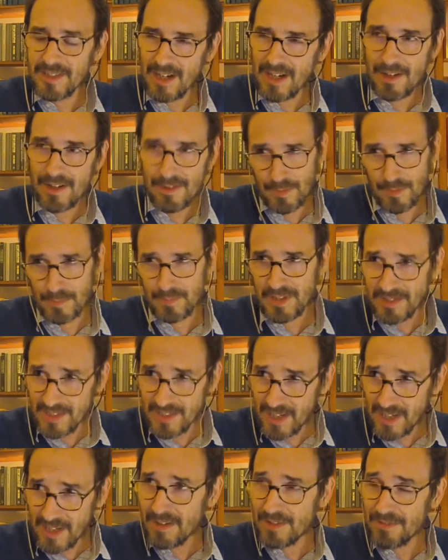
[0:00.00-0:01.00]
Nigeria,
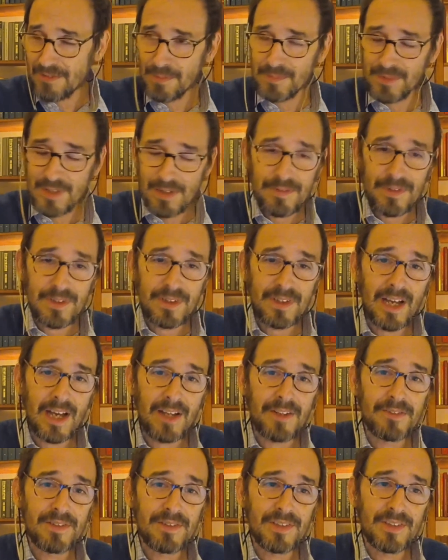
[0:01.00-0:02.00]
from different
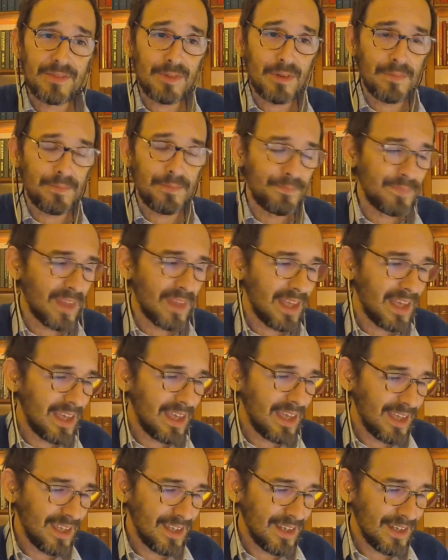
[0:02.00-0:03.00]
countries, from
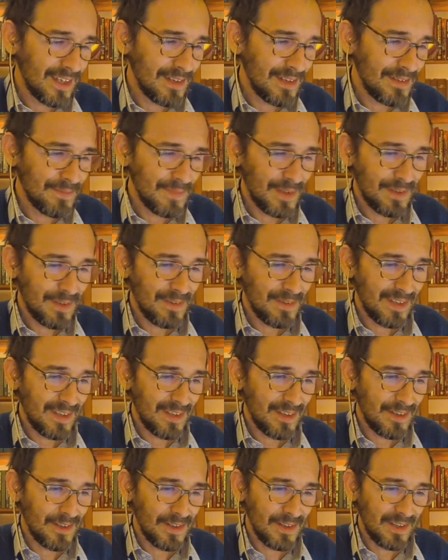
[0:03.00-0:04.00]

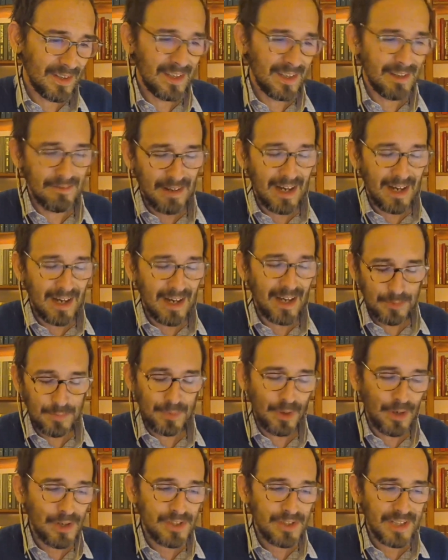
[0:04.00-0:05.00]
Iran
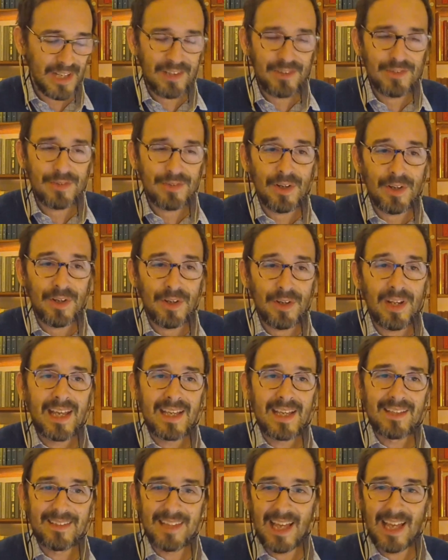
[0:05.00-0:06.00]
to Persia and so on,
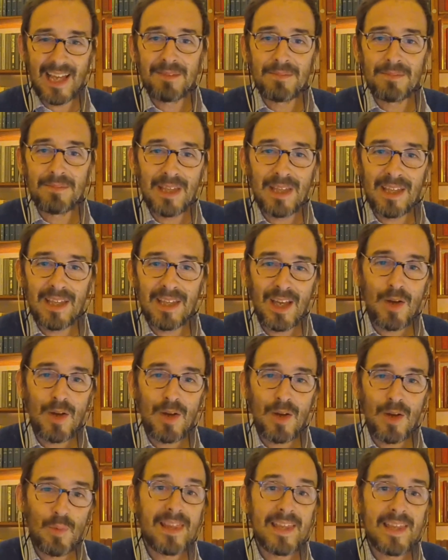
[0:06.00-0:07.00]
telling
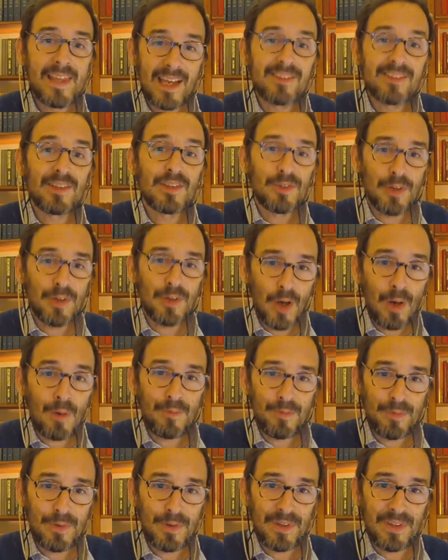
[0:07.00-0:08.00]
me, well, there is a
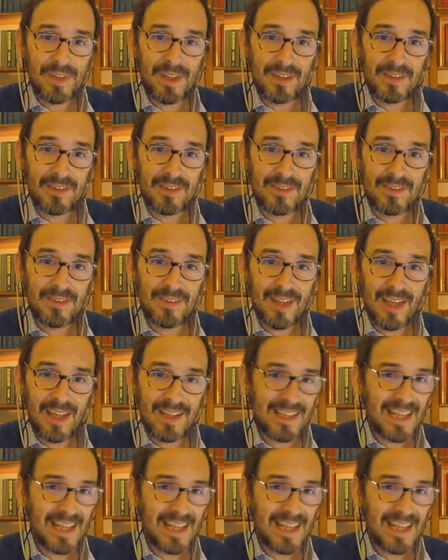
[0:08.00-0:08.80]
term for this.